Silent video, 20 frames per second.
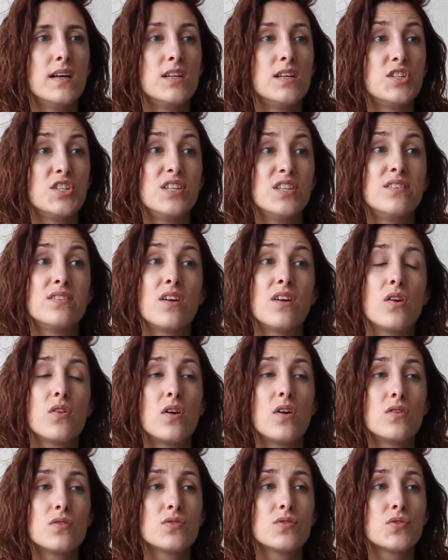She told
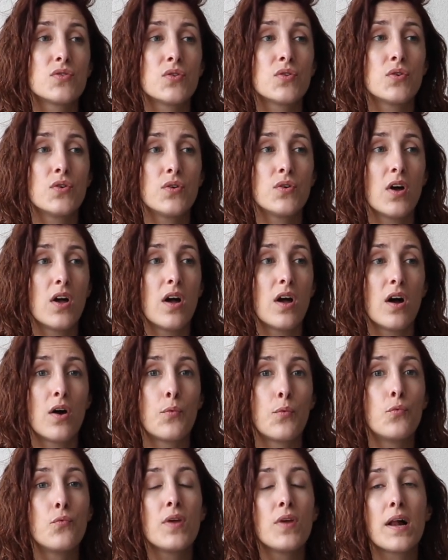also
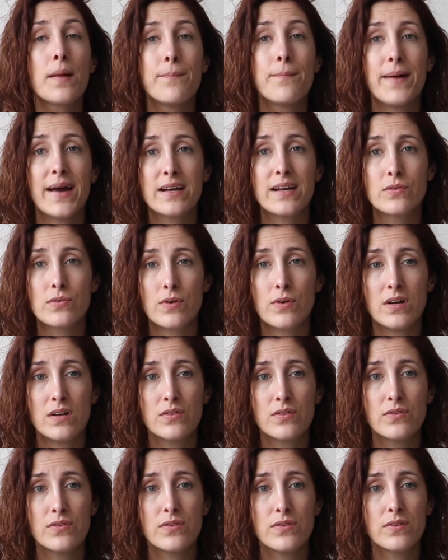her real
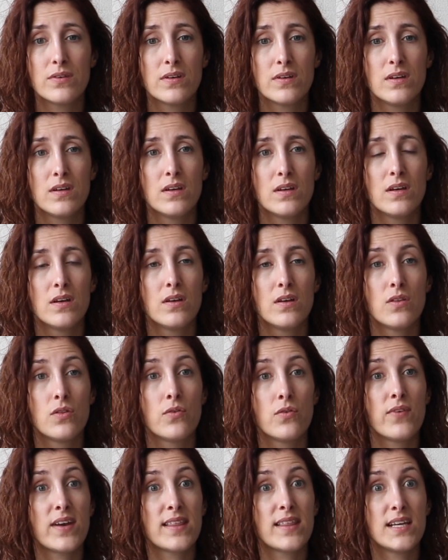background,
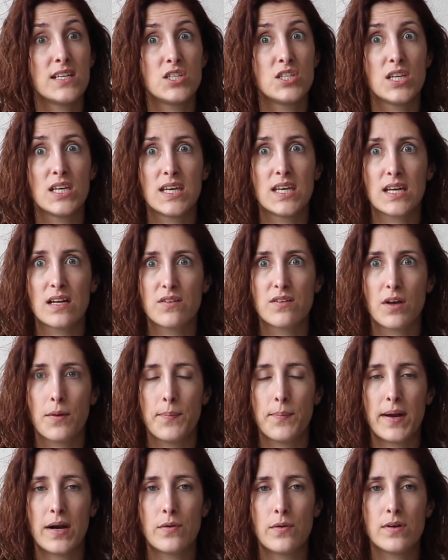the fact that she killed her
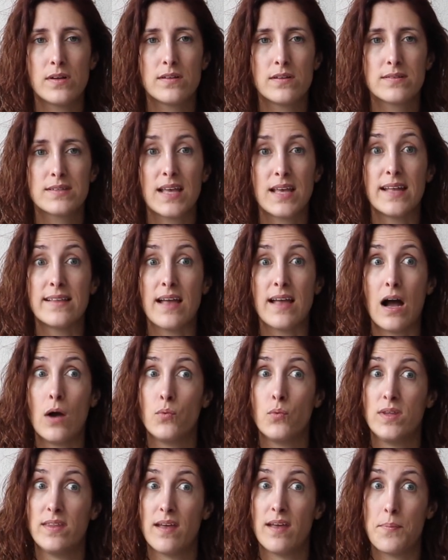parents and
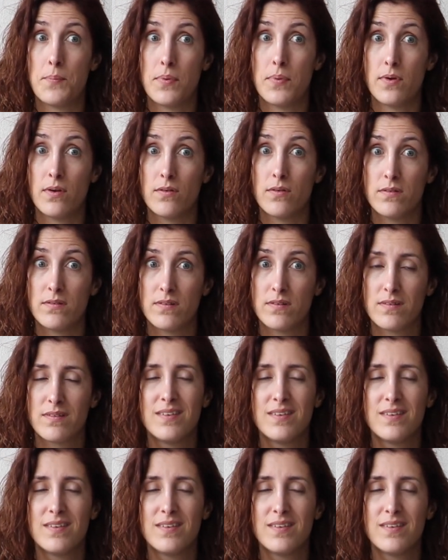how it happened.